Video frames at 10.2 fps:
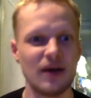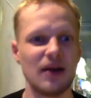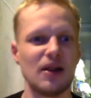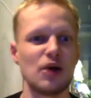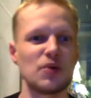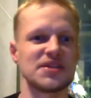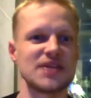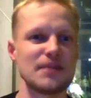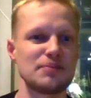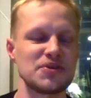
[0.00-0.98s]
along with a
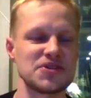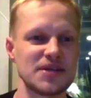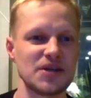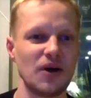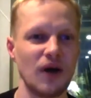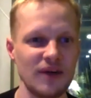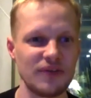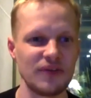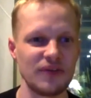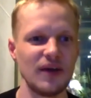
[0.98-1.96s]
ten percent off